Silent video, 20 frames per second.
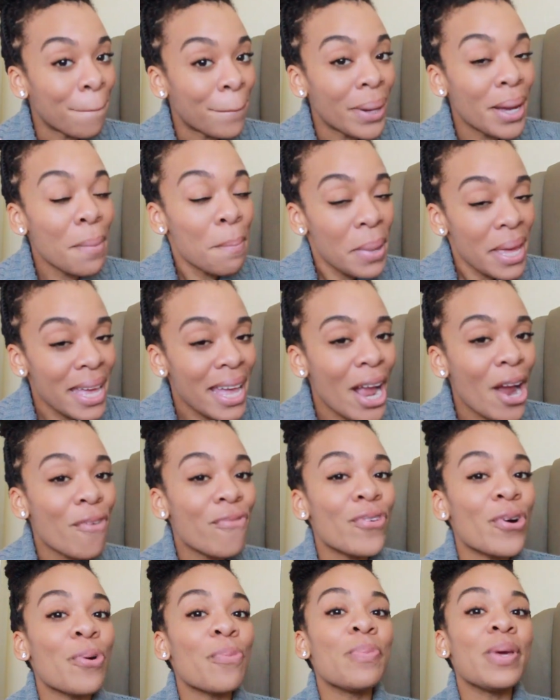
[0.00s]
But be
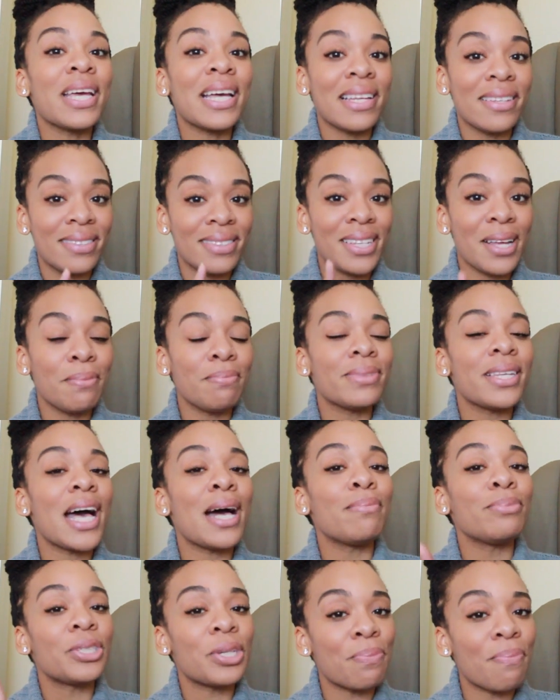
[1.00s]
careful, because
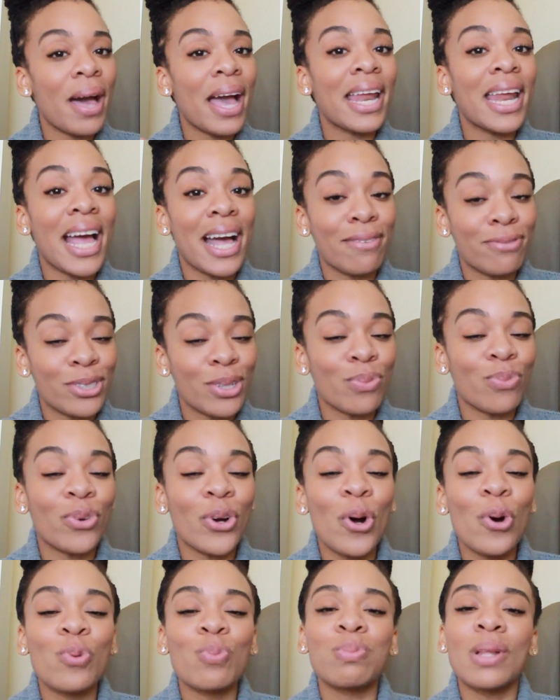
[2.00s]
sometimes you might have some
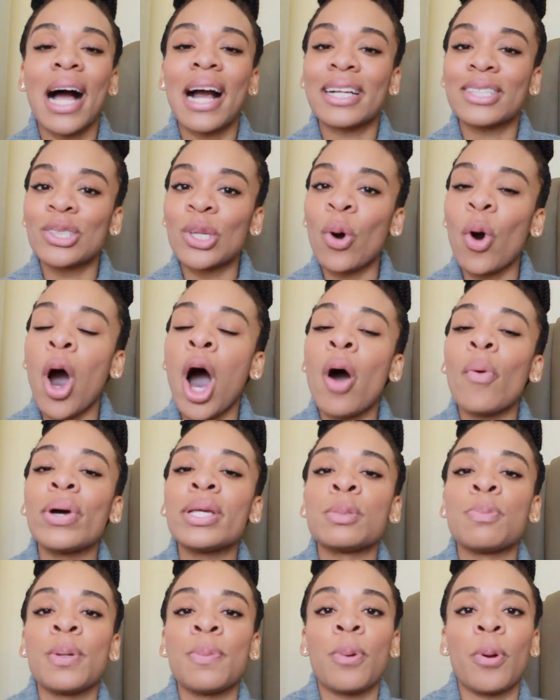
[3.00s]
roadblocks. So
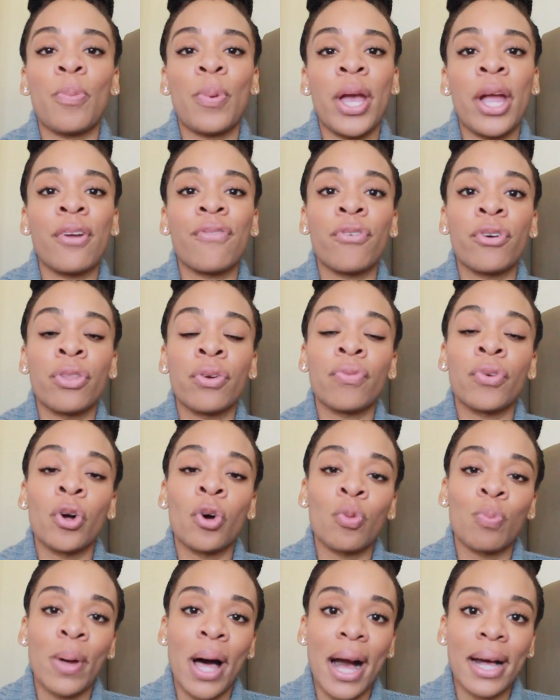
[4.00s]
always be prepared for the
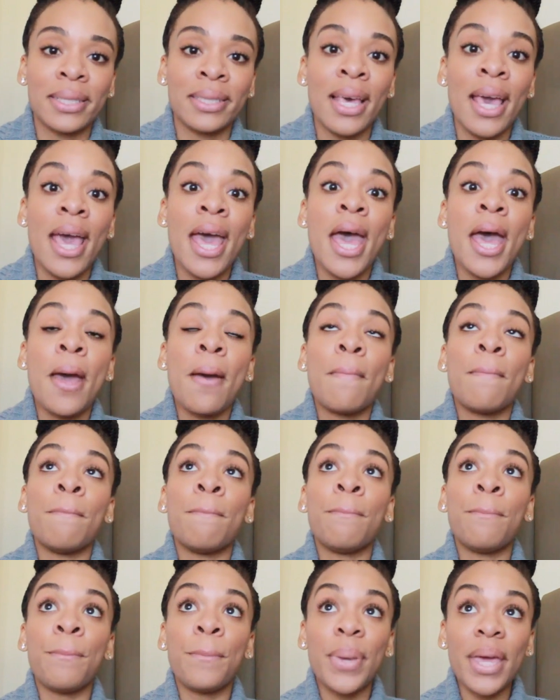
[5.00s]
roadblocks.
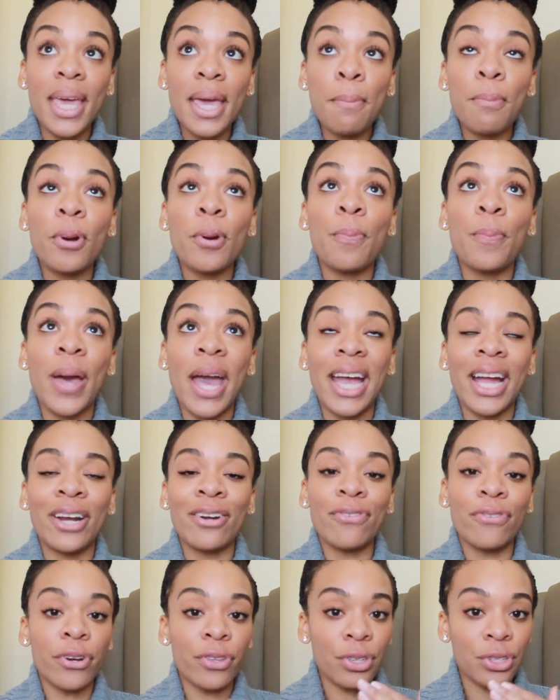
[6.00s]
Be
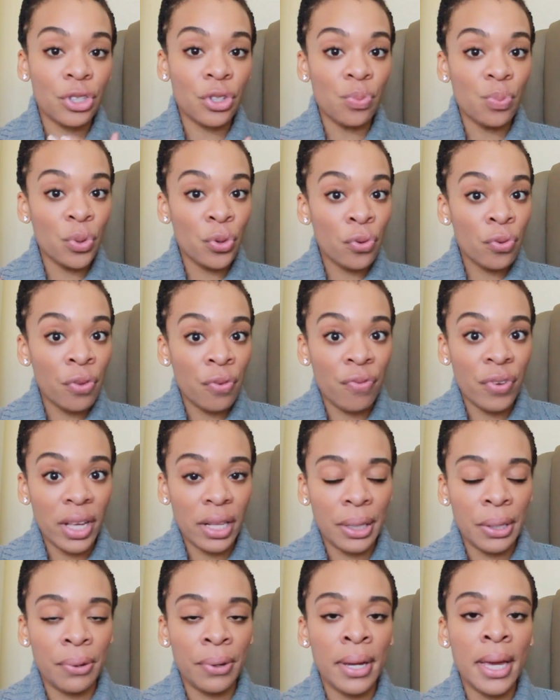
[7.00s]
prepared for the smooth
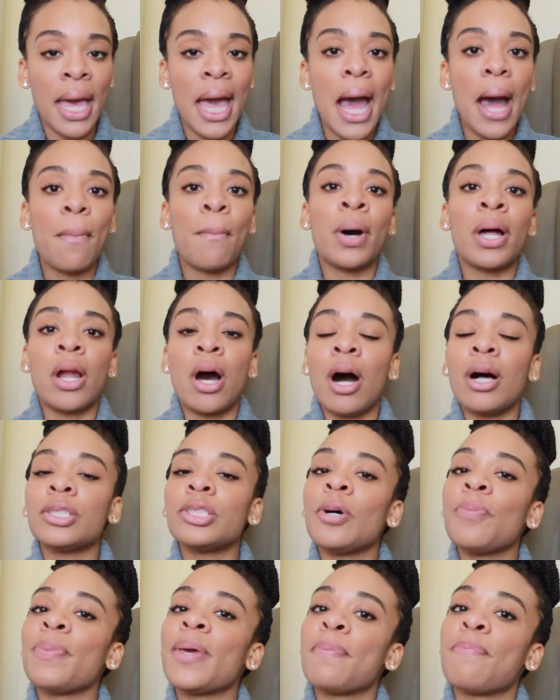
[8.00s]
victory, but
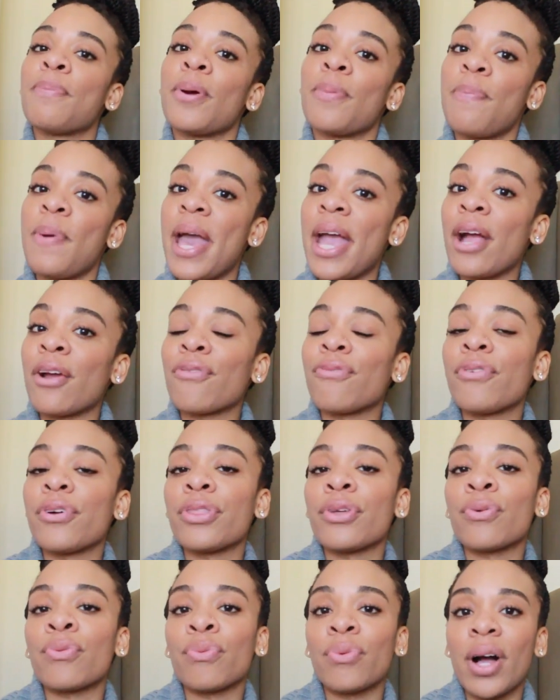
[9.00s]
also be prepared for
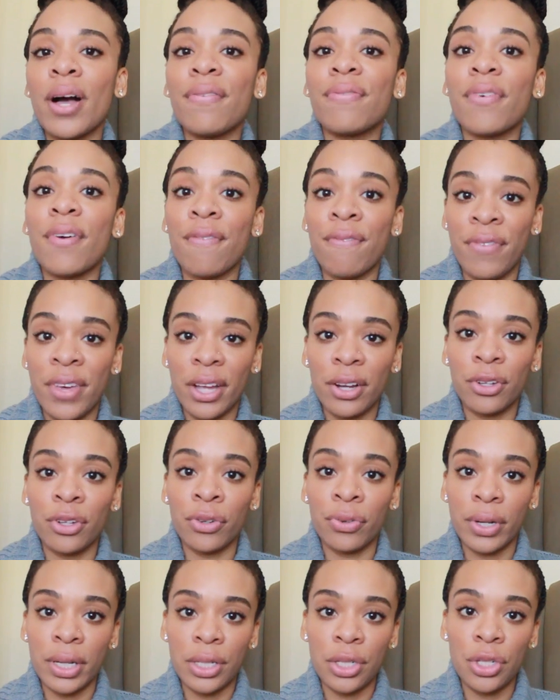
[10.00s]
the rough
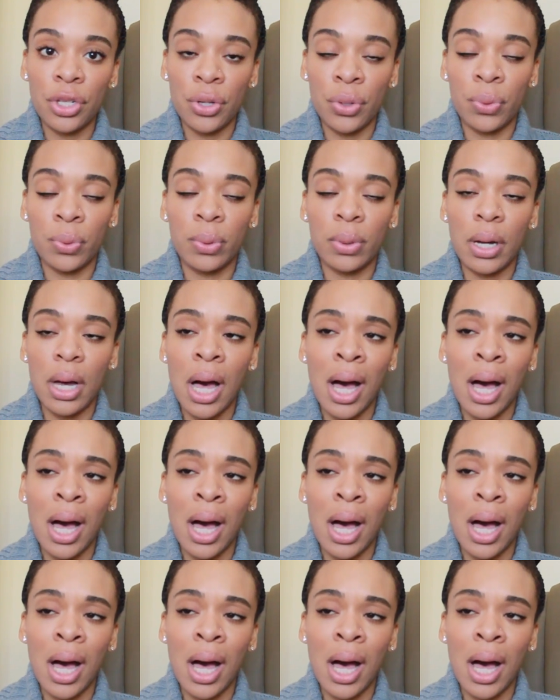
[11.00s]
victory too.